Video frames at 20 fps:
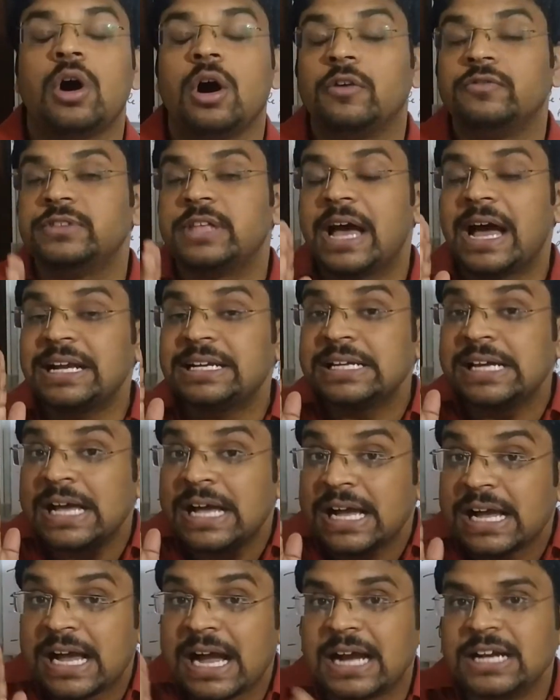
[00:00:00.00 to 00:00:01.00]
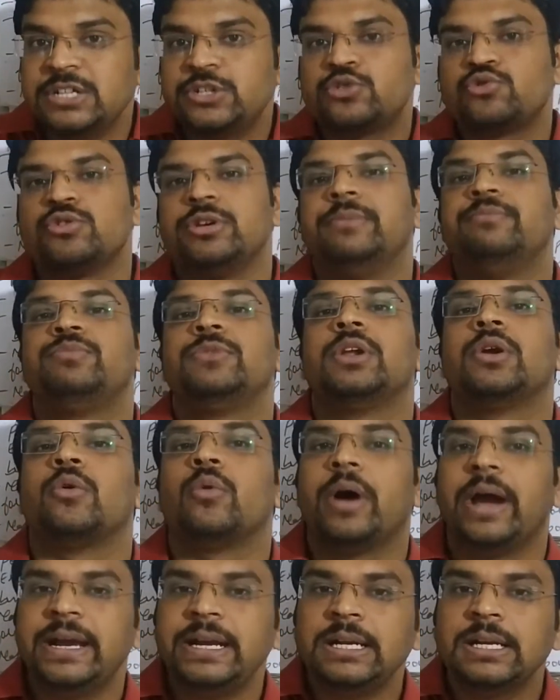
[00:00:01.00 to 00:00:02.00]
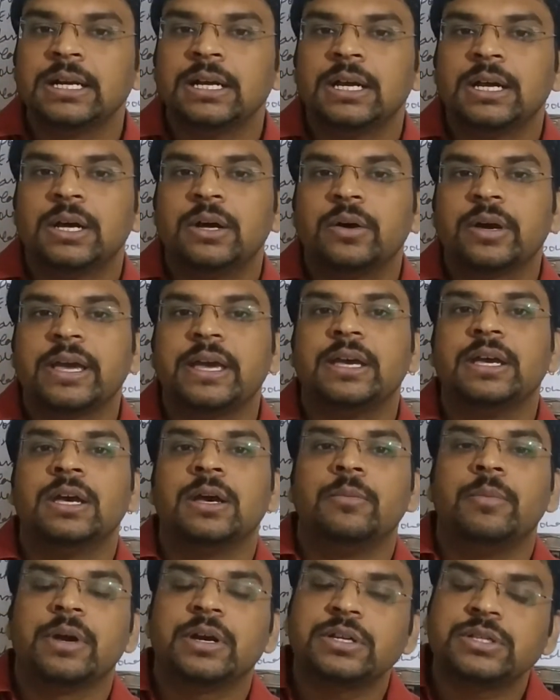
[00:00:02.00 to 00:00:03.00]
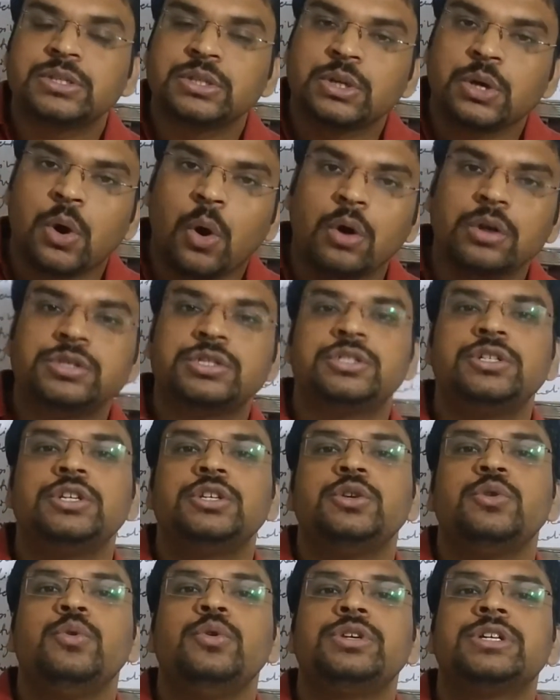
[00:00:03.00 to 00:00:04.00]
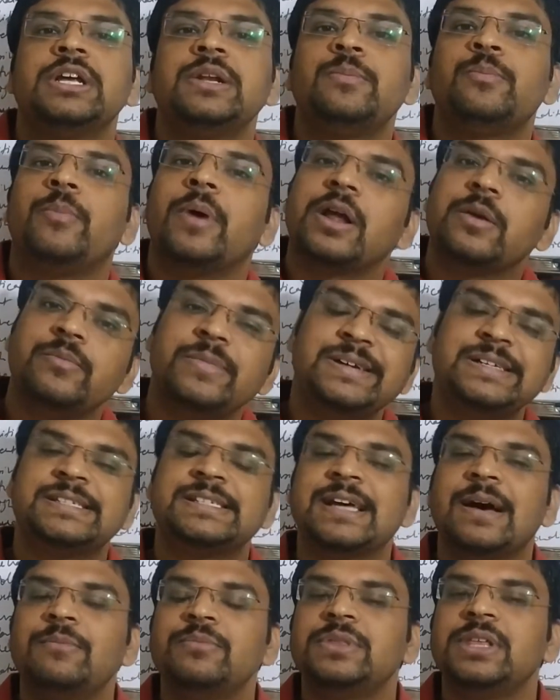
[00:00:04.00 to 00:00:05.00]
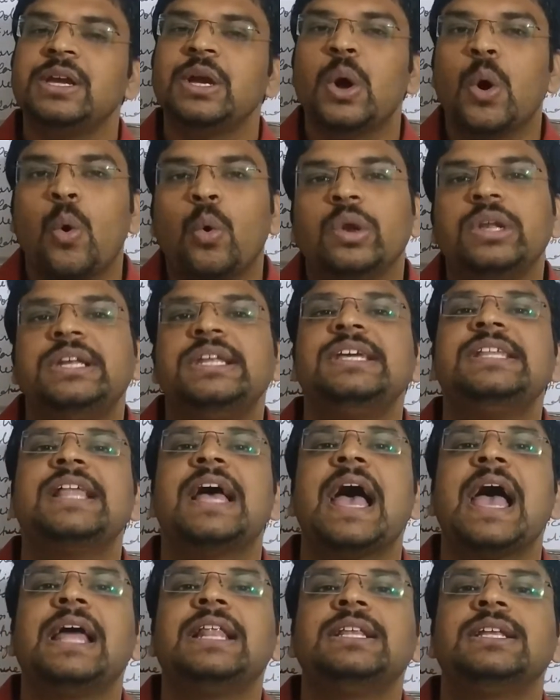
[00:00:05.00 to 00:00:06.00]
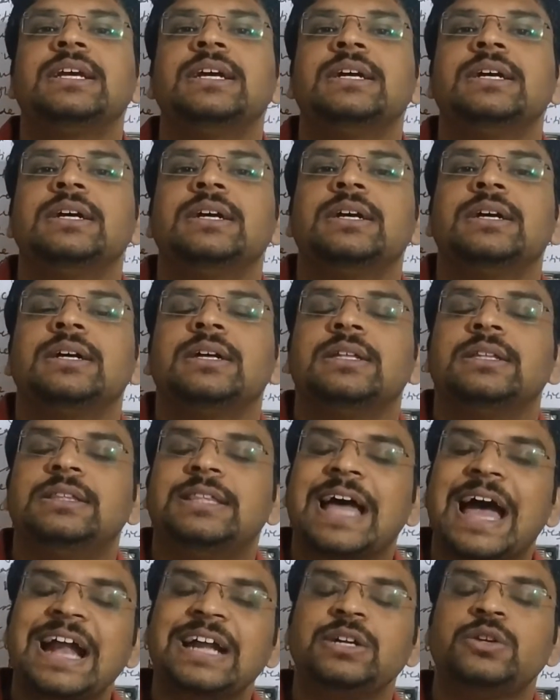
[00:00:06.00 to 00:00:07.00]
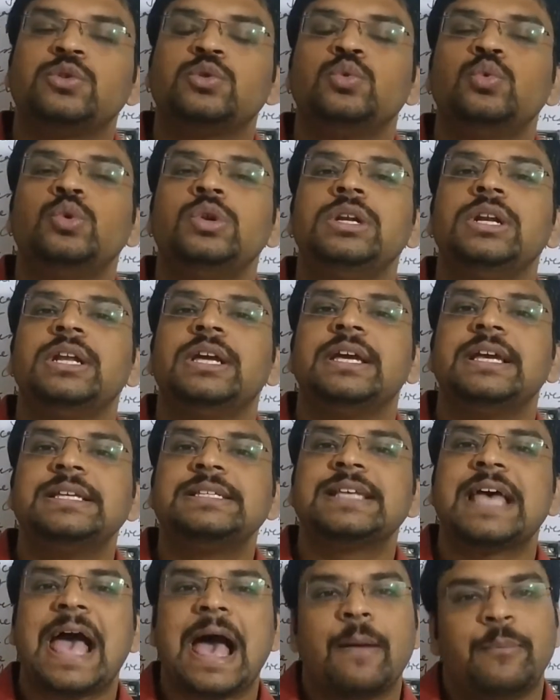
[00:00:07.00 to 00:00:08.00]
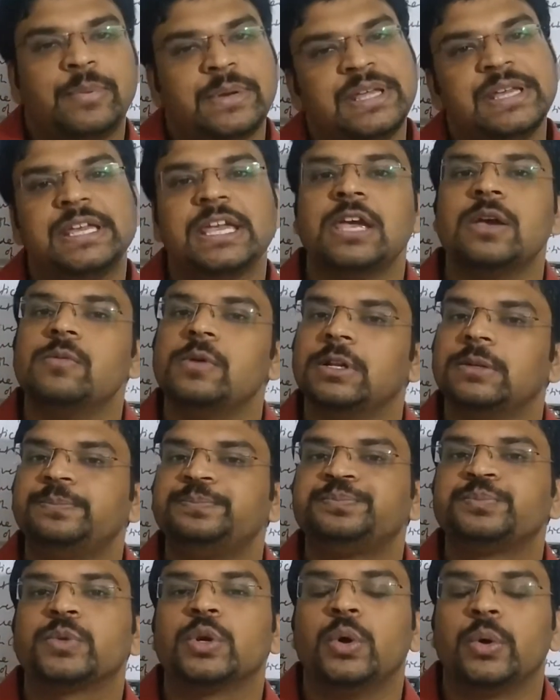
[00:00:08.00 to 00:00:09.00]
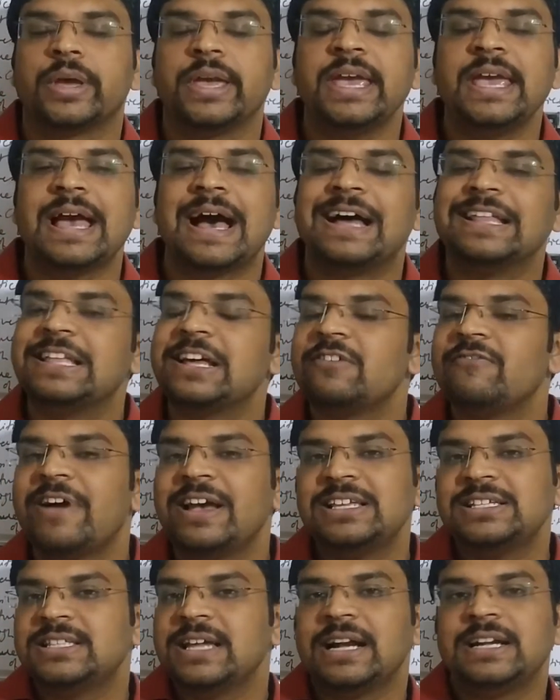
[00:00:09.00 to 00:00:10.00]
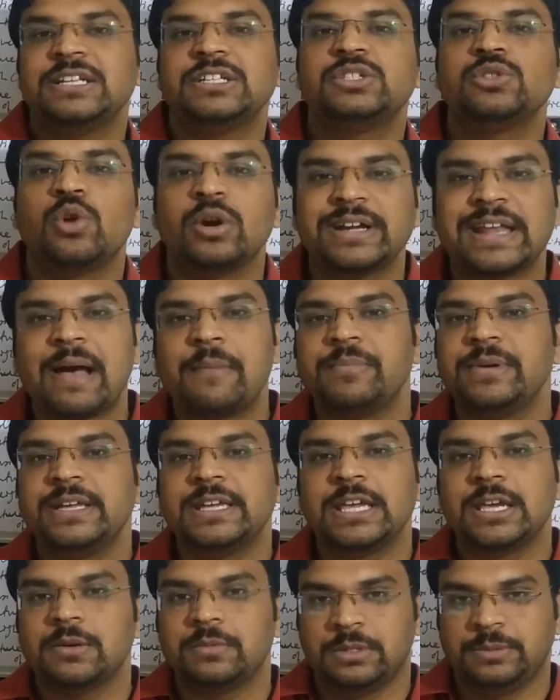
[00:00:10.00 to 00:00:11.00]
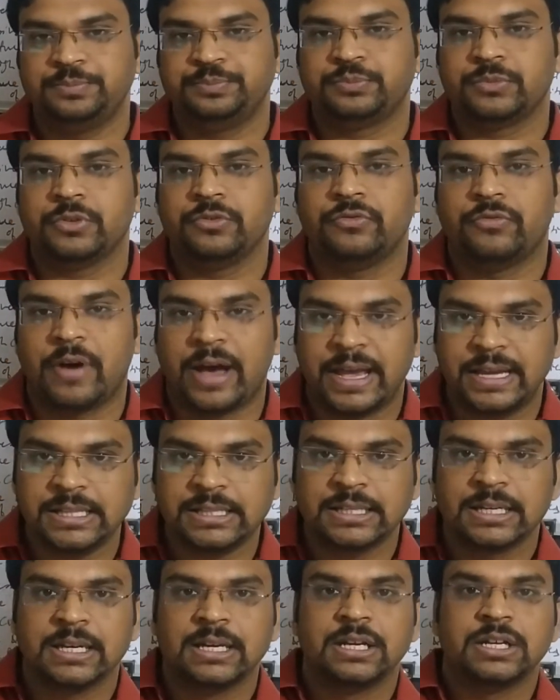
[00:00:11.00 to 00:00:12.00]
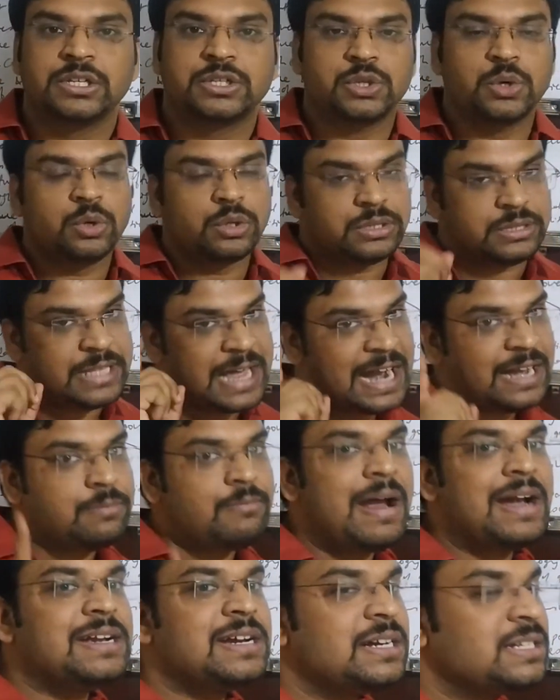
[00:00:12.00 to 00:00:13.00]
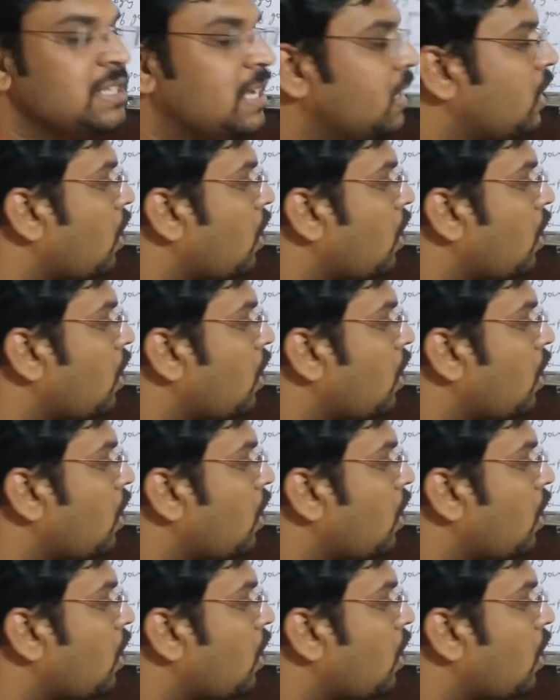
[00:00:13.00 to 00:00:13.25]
of that country, right? Okay, because constitution permits something only that that rule is applicable. Okay, otherwise that is not applicable. Fine, so that matters a